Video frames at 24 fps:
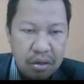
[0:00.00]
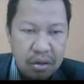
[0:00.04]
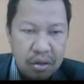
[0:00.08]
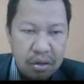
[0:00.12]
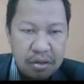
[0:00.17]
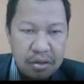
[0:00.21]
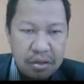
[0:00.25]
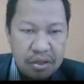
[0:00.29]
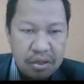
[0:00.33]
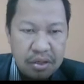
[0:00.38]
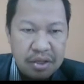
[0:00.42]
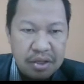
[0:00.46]

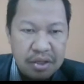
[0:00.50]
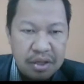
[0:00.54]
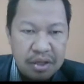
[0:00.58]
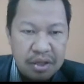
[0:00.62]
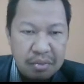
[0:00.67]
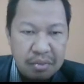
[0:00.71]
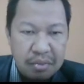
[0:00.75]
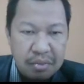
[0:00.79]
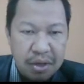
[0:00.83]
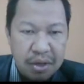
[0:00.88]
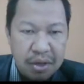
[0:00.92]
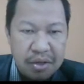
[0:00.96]
single
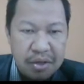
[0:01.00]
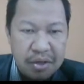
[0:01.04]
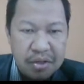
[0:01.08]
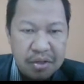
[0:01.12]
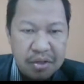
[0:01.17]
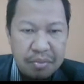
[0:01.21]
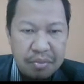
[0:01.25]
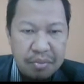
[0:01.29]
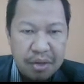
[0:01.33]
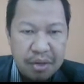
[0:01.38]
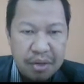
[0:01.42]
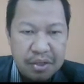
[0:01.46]
sideband
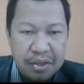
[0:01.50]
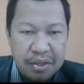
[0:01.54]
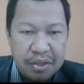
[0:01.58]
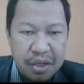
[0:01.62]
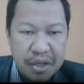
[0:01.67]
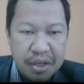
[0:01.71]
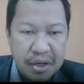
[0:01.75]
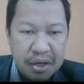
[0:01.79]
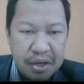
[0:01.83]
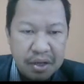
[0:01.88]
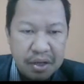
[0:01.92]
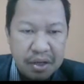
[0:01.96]
suppress
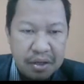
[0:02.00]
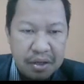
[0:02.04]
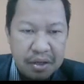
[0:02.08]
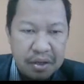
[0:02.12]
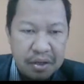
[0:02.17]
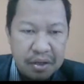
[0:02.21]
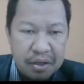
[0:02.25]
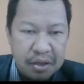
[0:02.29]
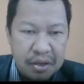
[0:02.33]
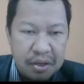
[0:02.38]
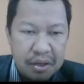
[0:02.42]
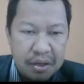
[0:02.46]
carrier.
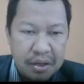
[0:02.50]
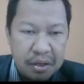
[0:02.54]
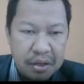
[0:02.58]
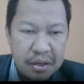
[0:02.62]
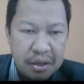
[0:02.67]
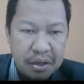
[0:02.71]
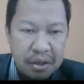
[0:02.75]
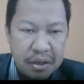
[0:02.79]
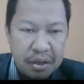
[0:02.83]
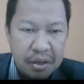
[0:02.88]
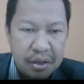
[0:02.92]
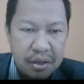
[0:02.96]

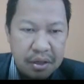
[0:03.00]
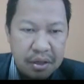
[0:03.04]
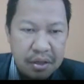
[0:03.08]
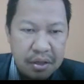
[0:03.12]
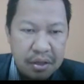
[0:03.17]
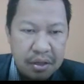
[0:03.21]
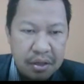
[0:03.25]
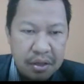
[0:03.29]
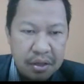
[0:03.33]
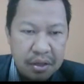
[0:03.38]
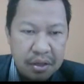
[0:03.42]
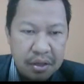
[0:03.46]

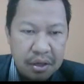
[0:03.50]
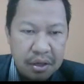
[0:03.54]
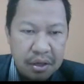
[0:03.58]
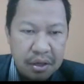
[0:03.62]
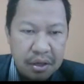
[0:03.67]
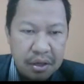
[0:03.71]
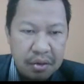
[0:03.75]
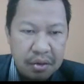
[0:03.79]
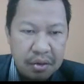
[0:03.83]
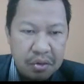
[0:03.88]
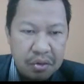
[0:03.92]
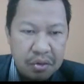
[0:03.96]
Okay,
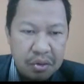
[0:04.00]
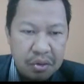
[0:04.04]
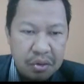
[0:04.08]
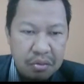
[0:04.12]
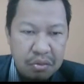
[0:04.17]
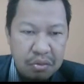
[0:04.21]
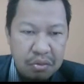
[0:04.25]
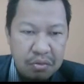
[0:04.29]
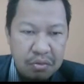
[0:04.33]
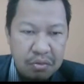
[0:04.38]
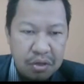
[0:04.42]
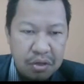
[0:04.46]
now you
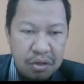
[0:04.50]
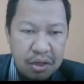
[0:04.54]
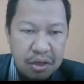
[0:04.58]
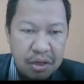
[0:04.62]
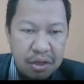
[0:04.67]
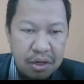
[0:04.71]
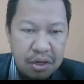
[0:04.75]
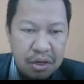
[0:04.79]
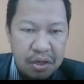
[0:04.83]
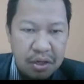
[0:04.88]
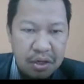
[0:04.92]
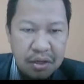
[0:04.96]
remove the
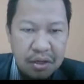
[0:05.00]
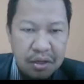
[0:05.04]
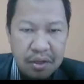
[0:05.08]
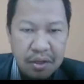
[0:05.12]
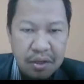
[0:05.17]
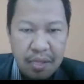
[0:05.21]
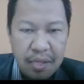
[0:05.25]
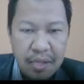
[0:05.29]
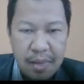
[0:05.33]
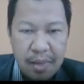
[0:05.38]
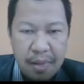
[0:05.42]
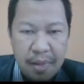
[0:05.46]
carrier.
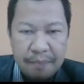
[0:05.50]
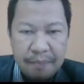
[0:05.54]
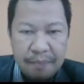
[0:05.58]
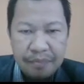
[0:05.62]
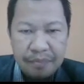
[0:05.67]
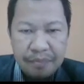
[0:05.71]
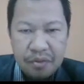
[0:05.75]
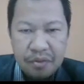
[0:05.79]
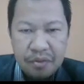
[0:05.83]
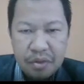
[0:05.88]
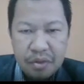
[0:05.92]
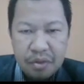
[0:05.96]

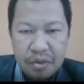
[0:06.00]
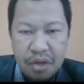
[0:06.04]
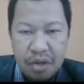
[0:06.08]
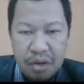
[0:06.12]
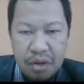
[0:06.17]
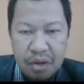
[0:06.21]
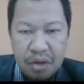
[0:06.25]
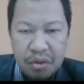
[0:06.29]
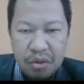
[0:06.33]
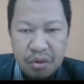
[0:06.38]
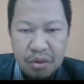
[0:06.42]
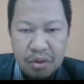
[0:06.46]
So now
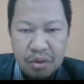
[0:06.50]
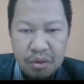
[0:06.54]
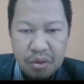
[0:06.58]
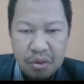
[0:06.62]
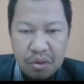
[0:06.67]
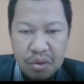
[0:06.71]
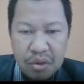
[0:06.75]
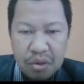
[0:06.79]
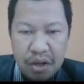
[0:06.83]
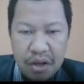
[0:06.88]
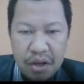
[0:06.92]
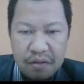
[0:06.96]
you
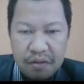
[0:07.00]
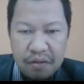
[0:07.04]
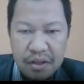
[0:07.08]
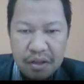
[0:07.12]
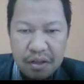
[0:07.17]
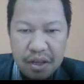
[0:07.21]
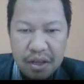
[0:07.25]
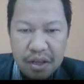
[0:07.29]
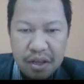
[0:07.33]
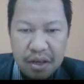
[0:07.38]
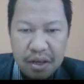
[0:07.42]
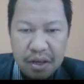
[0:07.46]
don't have the
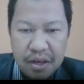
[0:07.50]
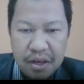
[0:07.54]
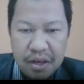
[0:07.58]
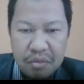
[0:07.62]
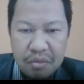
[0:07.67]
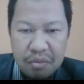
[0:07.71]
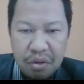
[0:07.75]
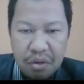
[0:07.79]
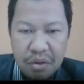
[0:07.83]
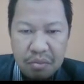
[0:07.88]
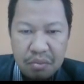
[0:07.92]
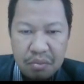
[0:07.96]
carrier
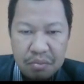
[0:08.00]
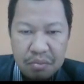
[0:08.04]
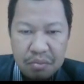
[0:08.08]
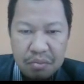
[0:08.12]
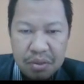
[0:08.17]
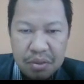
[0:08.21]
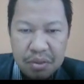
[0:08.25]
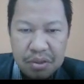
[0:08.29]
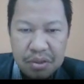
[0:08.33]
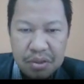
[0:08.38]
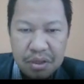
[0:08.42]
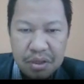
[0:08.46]
anymore.
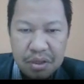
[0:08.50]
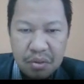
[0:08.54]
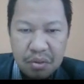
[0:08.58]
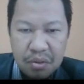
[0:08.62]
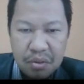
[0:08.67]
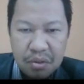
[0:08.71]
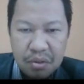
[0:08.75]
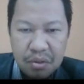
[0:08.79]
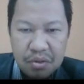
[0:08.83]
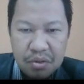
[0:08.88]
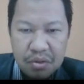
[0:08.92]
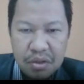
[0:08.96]
PC equal
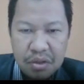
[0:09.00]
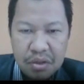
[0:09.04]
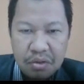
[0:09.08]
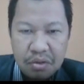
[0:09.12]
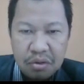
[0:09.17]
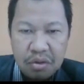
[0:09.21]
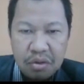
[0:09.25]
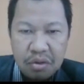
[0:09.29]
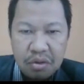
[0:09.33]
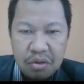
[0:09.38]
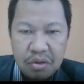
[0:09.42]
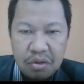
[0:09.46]
to
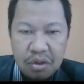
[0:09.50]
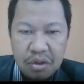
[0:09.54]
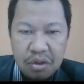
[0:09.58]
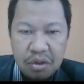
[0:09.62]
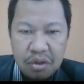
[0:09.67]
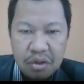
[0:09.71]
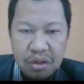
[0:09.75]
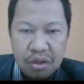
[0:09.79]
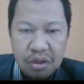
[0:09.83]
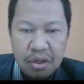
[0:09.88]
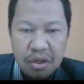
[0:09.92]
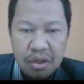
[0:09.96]
0,
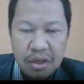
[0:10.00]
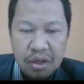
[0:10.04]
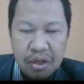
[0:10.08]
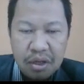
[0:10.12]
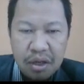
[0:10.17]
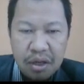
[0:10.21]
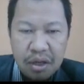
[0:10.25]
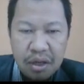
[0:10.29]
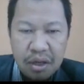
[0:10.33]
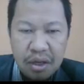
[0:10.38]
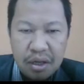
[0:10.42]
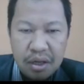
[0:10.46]

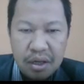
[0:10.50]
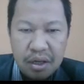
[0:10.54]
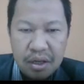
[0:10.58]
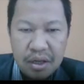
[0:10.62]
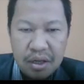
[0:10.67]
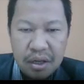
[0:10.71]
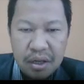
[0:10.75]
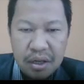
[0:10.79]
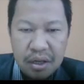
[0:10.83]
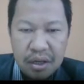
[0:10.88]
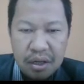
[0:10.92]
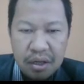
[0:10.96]
and
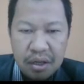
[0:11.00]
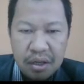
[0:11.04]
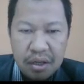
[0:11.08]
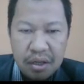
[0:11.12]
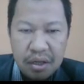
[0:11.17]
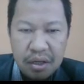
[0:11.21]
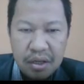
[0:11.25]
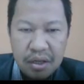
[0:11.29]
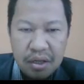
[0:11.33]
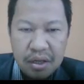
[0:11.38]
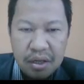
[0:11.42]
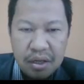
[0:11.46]

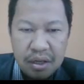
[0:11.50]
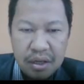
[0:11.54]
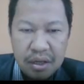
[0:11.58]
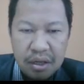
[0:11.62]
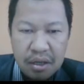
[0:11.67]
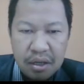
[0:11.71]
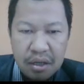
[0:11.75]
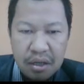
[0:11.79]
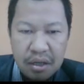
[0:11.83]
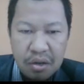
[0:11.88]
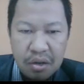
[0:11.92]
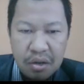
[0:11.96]

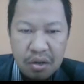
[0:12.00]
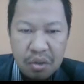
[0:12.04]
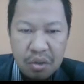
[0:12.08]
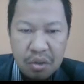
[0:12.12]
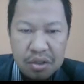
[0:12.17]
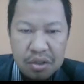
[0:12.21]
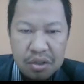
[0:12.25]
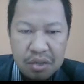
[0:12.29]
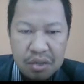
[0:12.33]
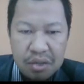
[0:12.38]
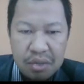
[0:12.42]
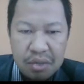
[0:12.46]
lower
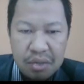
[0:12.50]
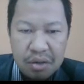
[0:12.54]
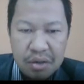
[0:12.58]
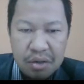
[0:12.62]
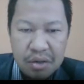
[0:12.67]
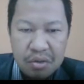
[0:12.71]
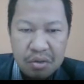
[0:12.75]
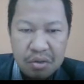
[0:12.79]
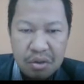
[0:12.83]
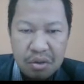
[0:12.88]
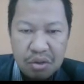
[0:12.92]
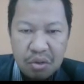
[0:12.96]
sideband
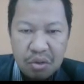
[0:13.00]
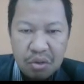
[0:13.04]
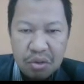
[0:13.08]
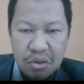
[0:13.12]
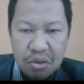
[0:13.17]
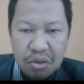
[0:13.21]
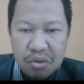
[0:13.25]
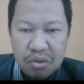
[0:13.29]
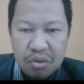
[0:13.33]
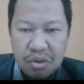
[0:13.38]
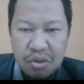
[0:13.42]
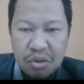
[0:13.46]
also equal
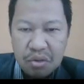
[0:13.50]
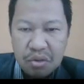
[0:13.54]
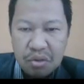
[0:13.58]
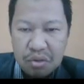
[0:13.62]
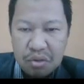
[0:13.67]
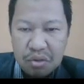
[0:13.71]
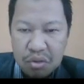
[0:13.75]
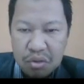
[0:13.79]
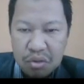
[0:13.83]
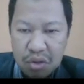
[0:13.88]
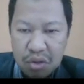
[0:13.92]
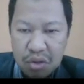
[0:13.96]
to 0.
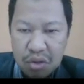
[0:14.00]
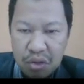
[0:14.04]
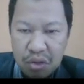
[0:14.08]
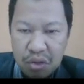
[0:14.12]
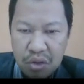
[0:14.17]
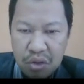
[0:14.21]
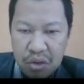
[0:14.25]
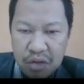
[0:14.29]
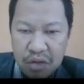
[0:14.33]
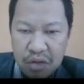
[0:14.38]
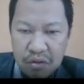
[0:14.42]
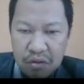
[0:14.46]
So now you
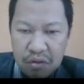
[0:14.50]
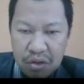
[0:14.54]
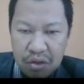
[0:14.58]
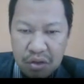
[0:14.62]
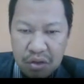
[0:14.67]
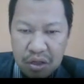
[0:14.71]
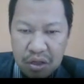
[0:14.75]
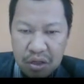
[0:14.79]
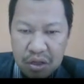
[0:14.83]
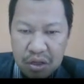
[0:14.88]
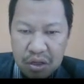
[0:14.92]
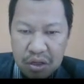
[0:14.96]
have
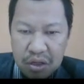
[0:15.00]
only